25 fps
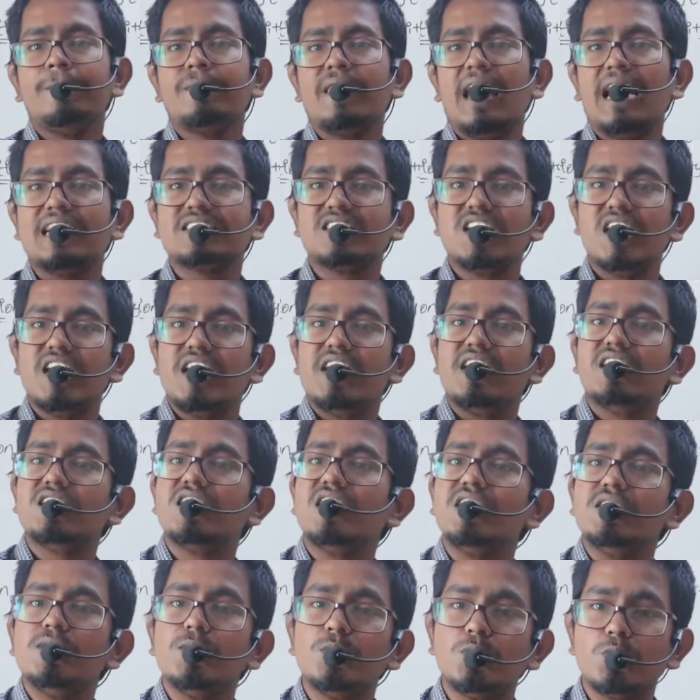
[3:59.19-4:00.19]

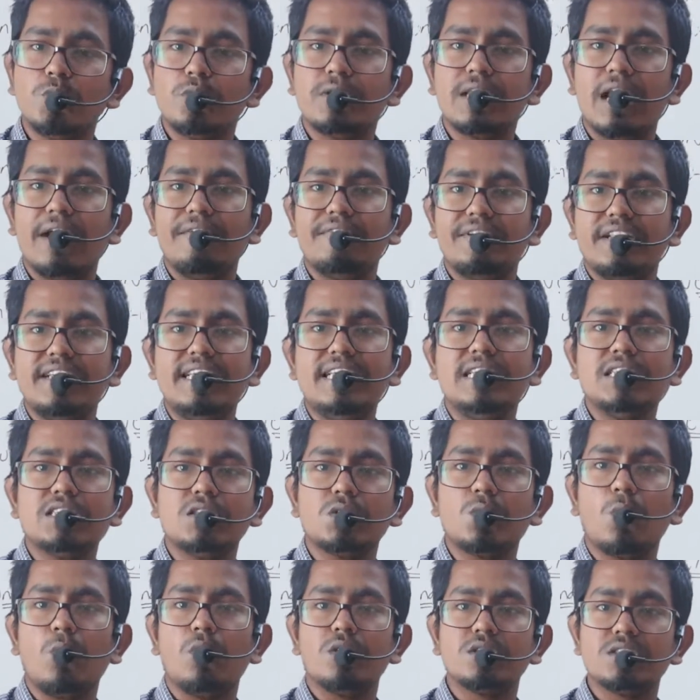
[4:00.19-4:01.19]
Acceleration due to gravity
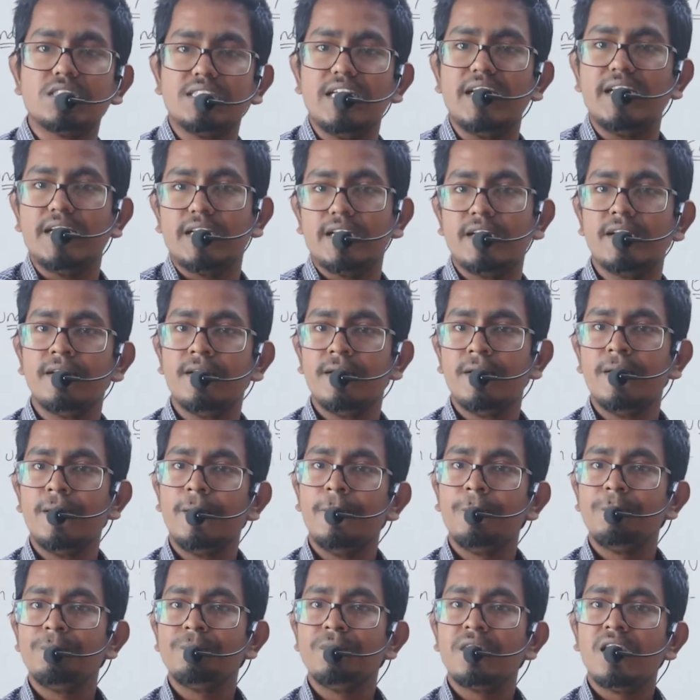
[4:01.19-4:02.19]
is constant.
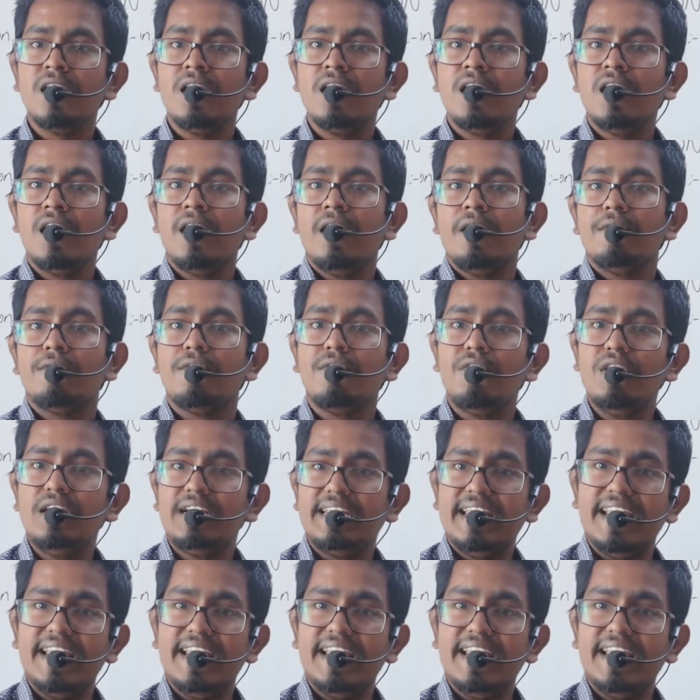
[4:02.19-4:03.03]
We will